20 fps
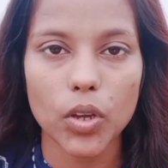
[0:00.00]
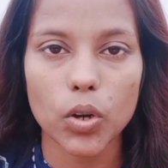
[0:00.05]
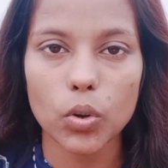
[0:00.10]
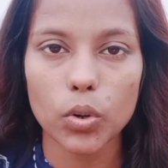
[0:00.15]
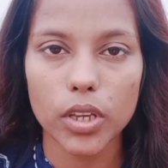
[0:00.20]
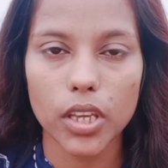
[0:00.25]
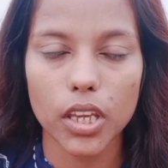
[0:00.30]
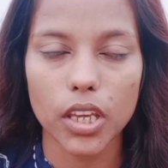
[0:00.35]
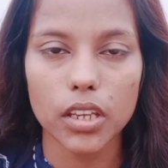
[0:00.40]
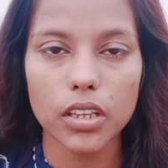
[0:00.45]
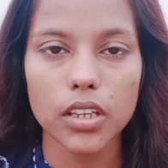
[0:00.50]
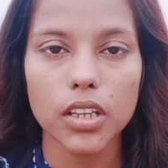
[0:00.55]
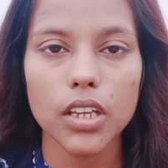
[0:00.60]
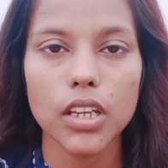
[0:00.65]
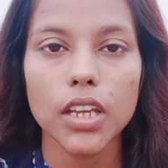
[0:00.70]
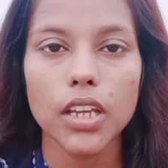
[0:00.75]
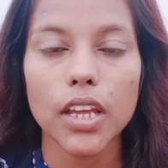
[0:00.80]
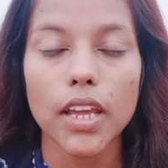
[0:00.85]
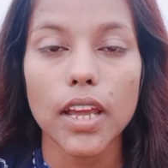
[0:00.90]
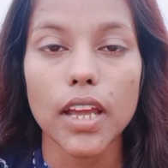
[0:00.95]
okay,
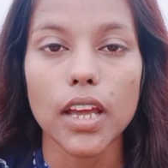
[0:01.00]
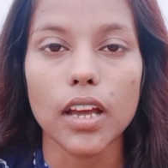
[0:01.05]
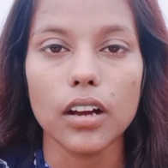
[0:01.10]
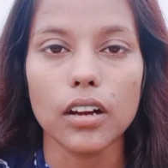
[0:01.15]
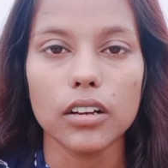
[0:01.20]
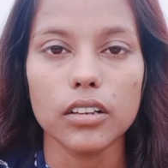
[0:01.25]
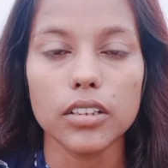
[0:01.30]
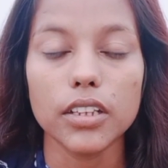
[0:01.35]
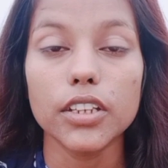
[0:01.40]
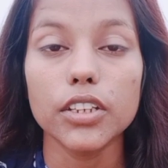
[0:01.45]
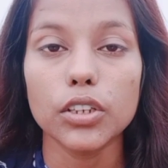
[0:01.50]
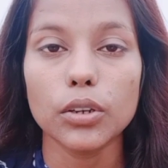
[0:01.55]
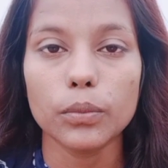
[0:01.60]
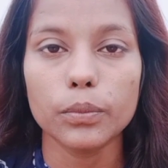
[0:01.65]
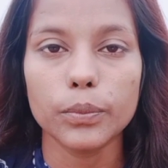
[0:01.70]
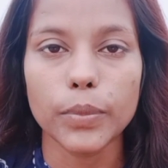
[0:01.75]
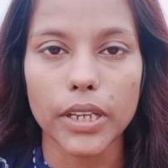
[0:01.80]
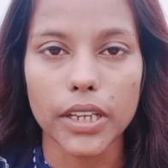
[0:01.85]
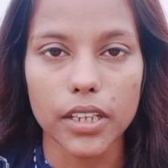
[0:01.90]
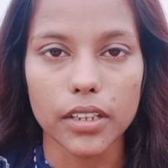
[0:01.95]
in your
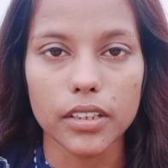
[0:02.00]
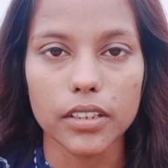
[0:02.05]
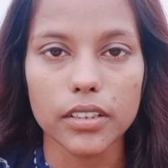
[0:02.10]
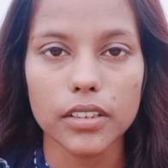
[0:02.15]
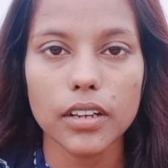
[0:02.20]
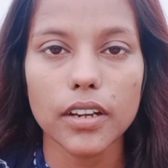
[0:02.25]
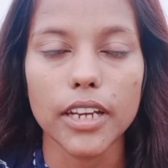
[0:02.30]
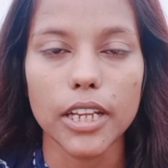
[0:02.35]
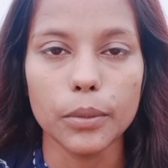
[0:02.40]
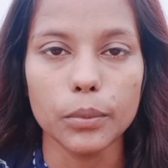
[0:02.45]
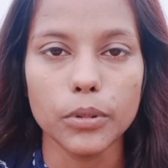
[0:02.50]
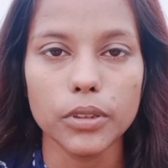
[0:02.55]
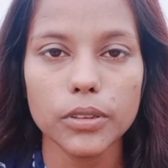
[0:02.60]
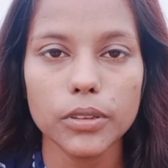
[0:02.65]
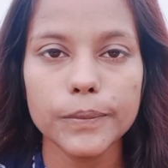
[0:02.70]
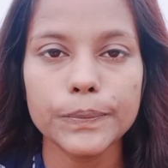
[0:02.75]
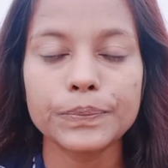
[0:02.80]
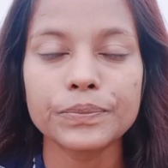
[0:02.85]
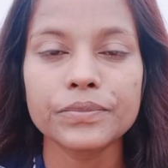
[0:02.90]
beginner level.